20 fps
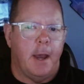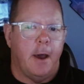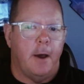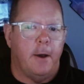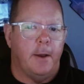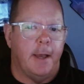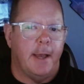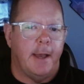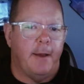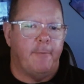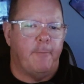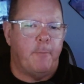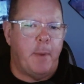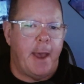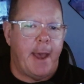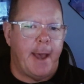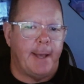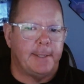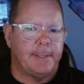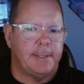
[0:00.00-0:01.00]
have
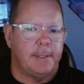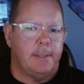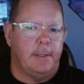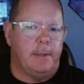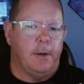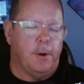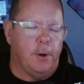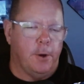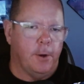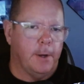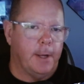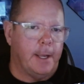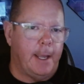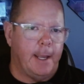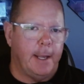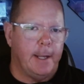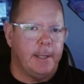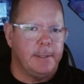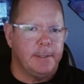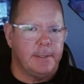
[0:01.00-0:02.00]
past
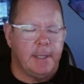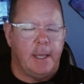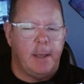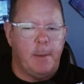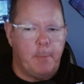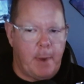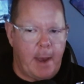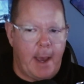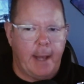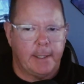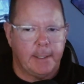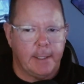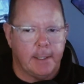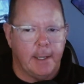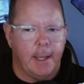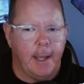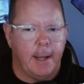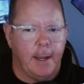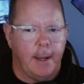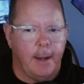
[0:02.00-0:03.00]
hurricanes impacted
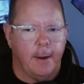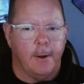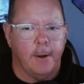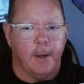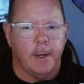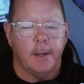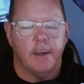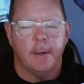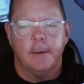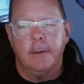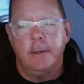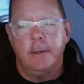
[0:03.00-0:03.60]
that area?